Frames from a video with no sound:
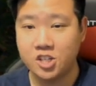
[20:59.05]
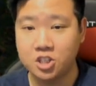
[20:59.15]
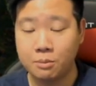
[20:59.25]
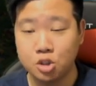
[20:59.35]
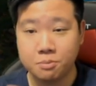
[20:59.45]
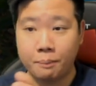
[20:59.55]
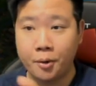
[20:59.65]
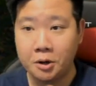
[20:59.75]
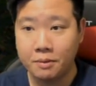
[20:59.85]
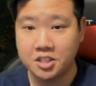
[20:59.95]
So I'm just
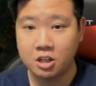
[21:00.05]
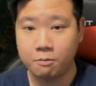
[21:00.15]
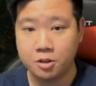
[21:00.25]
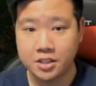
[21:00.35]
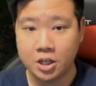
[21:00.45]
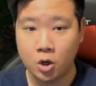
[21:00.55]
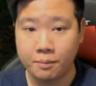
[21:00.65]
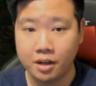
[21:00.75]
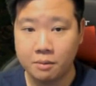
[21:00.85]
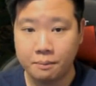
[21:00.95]
preparing myself because I know I'm
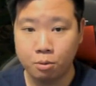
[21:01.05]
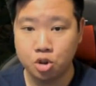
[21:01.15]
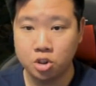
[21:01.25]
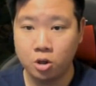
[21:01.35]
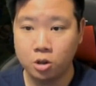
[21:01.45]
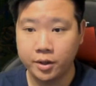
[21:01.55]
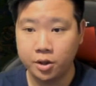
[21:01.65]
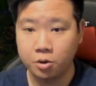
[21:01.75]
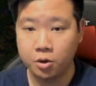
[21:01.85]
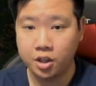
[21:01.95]
going to be pushing all the
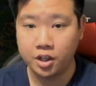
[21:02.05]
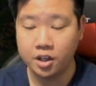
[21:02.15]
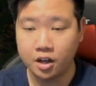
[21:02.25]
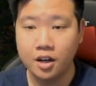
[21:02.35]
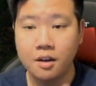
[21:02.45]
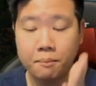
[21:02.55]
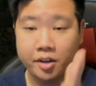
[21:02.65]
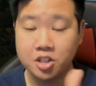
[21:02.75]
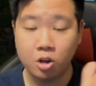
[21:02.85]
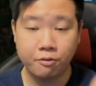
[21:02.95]
through here,
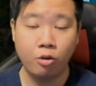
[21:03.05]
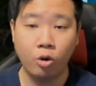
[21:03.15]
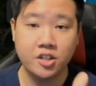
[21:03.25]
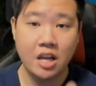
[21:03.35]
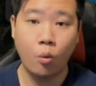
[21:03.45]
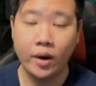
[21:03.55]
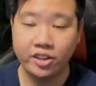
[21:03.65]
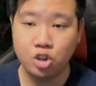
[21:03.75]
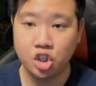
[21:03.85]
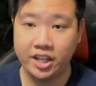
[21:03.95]
because of course I want
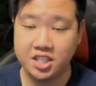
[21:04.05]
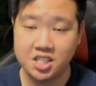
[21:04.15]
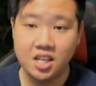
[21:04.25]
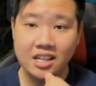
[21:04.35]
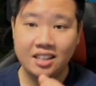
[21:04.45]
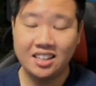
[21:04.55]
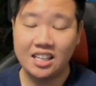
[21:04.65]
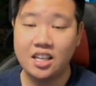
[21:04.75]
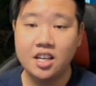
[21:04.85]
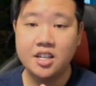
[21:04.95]
to chase
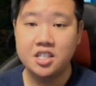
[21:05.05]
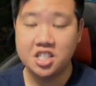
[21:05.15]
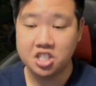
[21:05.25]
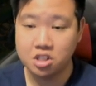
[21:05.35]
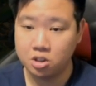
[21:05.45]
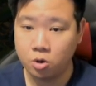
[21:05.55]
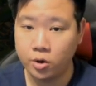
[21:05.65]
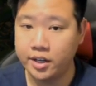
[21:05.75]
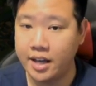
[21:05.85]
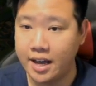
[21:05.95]
the season
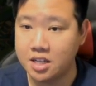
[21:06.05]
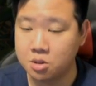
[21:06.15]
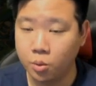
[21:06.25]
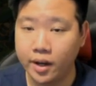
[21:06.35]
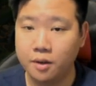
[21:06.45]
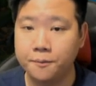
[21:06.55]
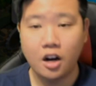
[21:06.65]
coin as well.